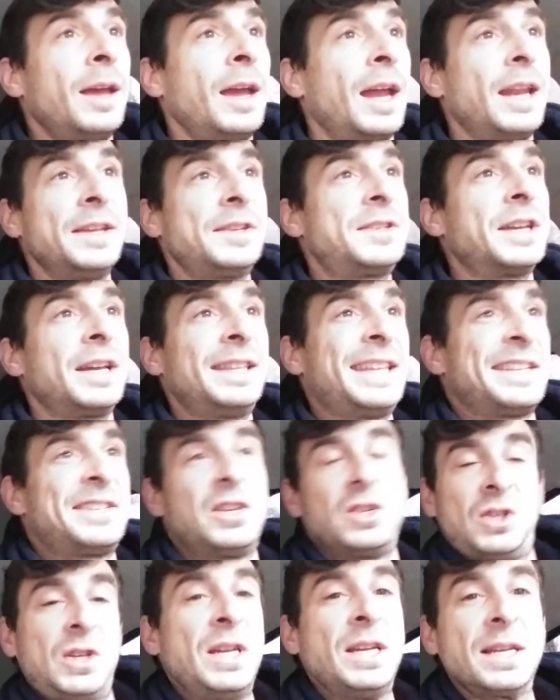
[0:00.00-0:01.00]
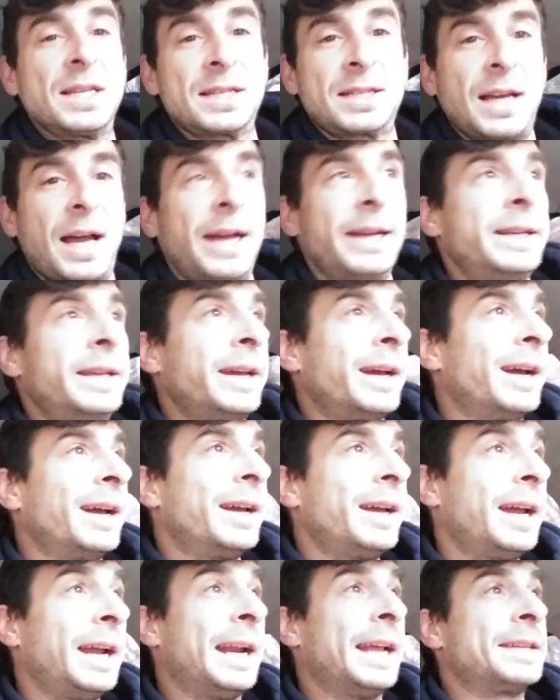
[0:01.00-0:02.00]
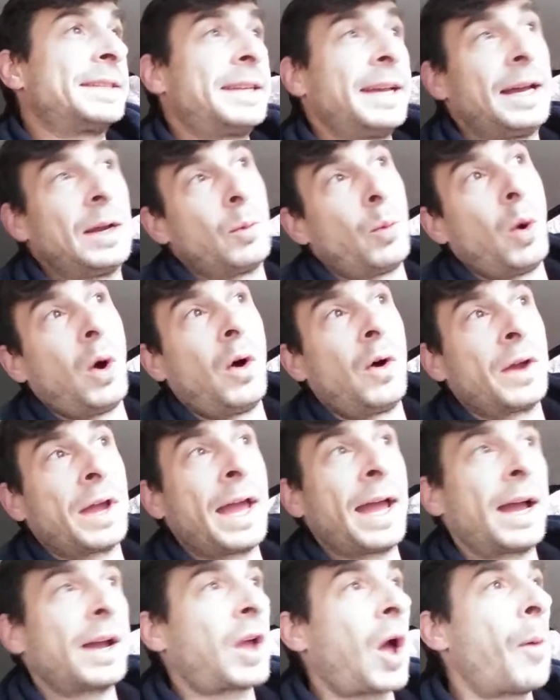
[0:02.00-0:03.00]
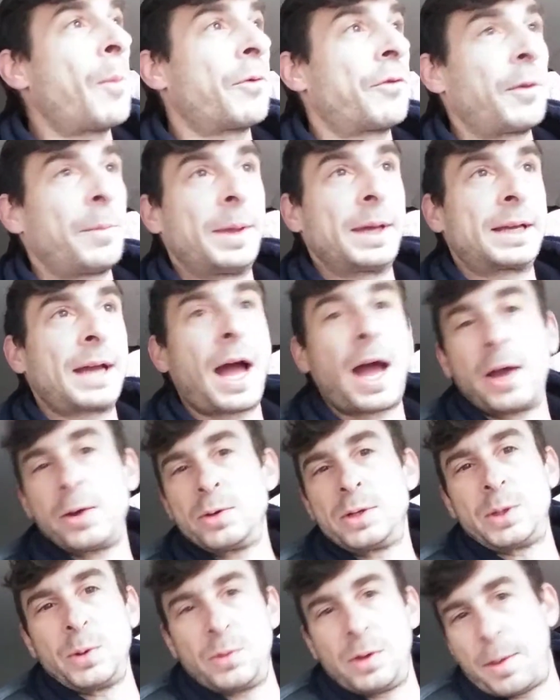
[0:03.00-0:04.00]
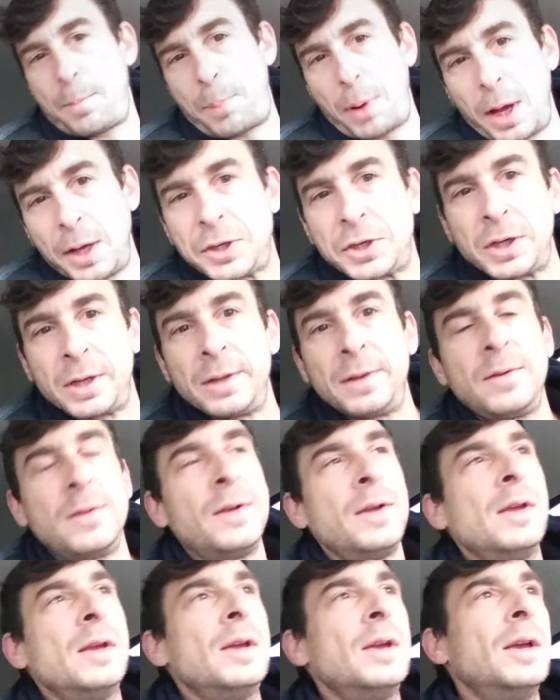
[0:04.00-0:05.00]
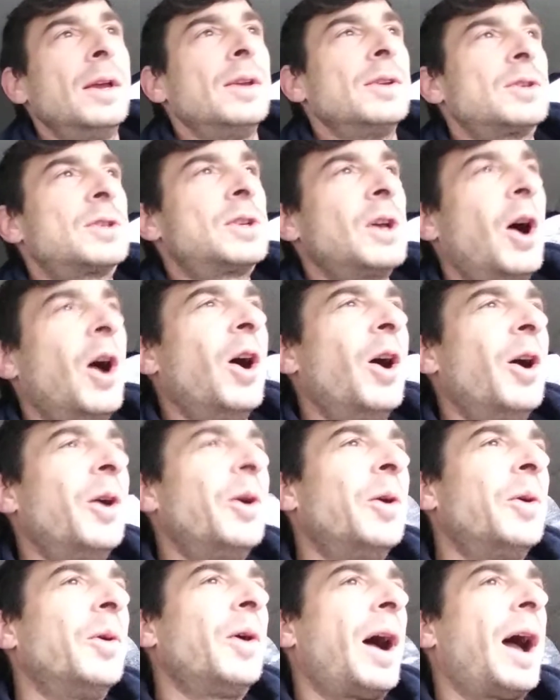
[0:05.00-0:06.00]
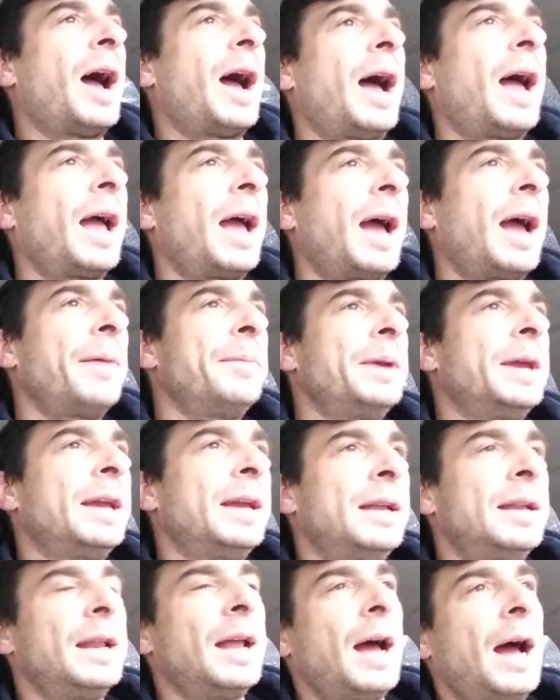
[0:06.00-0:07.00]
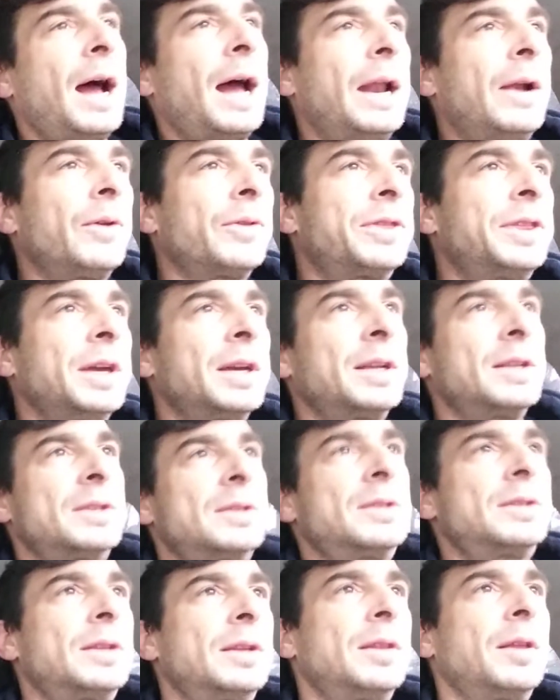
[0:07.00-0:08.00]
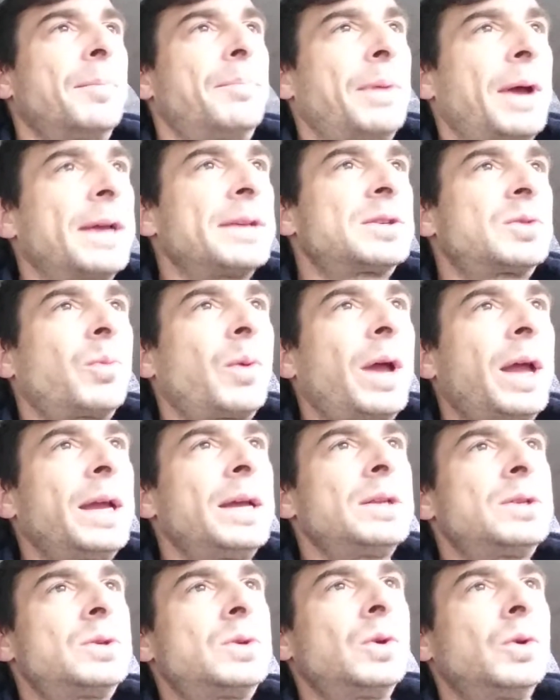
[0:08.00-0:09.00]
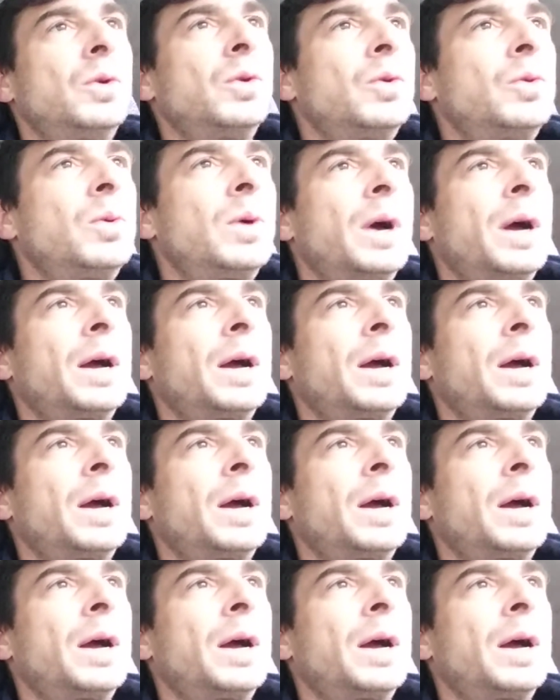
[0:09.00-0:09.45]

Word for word: And he said that's a genius idea. And I said, whoa, yeah, coming from the guy who's doing the punching. So I mean, I don't think it's the best way to.